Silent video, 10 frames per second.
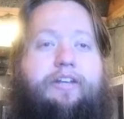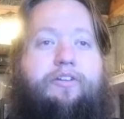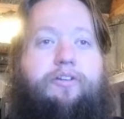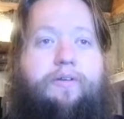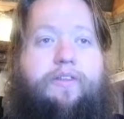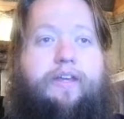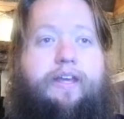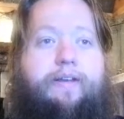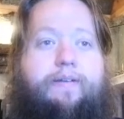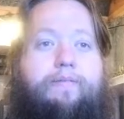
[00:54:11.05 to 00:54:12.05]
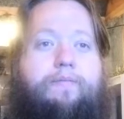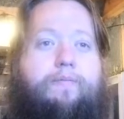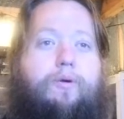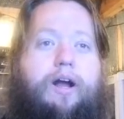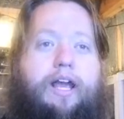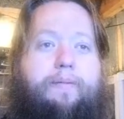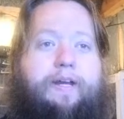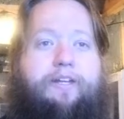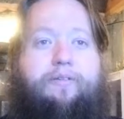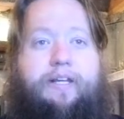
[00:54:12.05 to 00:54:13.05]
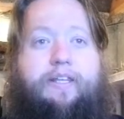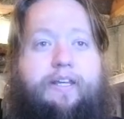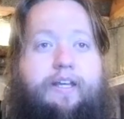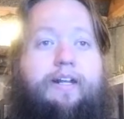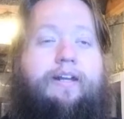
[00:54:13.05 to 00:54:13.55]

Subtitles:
do a thing? Why am I doing a thing?